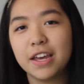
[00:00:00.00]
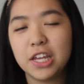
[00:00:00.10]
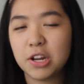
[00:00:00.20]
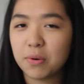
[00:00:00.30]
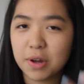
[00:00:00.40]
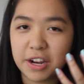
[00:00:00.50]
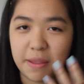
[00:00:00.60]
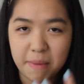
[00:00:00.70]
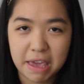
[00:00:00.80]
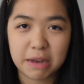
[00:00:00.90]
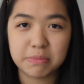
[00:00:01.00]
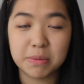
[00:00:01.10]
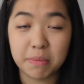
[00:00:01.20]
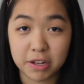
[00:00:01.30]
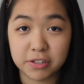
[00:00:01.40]
you don't want the makeup
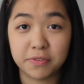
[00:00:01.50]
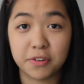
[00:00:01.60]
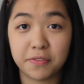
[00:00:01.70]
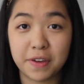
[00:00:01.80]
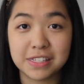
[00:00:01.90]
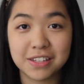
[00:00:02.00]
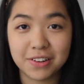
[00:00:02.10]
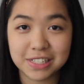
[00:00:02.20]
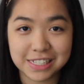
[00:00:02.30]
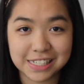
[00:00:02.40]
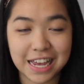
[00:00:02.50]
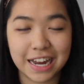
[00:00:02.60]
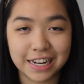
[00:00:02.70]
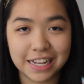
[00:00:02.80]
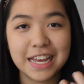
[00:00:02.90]
to melt off your face, so it just
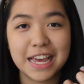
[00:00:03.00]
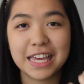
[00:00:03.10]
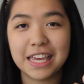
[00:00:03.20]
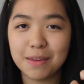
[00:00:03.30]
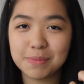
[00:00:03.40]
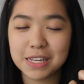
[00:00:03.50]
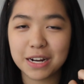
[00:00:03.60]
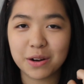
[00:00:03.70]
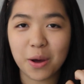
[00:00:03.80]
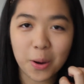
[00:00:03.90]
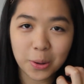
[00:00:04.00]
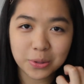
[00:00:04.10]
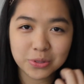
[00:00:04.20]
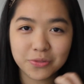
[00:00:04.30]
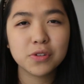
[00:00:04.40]
kind of keeps it in hold.